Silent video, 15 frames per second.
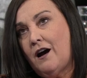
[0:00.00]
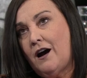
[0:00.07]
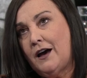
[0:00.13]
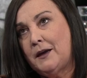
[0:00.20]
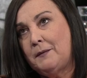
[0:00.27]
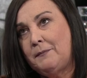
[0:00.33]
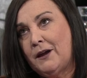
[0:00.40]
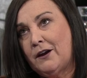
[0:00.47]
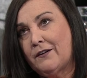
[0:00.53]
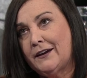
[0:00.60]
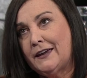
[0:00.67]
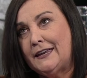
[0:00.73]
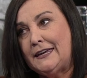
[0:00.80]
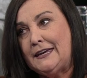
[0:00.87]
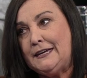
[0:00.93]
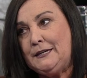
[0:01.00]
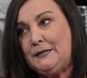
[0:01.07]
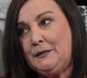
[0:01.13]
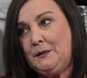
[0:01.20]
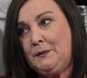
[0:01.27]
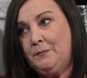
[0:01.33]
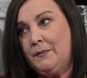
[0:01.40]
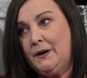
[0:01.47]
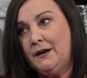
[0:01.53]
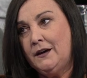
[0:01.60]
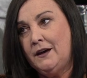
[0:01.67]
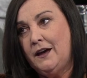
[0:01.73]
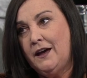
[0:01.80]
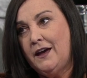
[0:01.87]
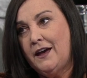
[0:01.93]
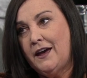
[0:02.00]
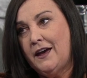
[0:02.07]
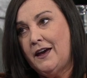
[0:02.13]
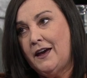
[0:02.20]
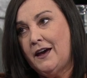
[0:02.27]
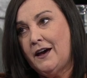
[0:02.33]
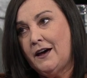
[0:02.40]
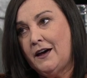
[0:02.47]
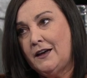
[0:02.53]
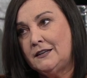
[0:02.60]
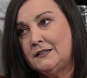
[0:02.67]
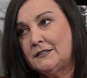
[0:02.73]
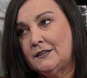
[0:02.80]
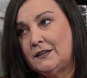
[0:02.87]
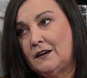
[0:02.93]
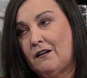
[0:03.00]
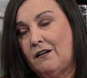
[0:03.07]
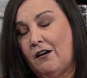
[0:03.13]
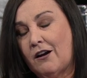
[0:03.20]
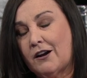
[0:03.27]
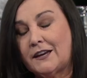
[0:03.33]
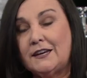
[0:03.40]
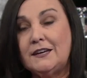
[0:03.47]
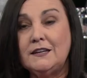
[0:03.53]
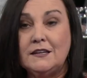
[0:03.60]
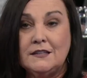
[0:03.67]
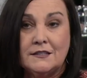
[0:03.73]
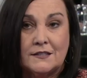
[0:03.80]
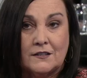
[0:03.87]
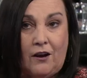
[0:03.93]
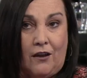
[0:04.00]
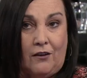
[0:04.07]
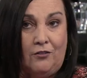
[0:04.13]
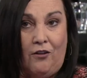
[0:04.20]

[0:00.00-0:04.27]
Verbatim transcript: I married him, and our kids got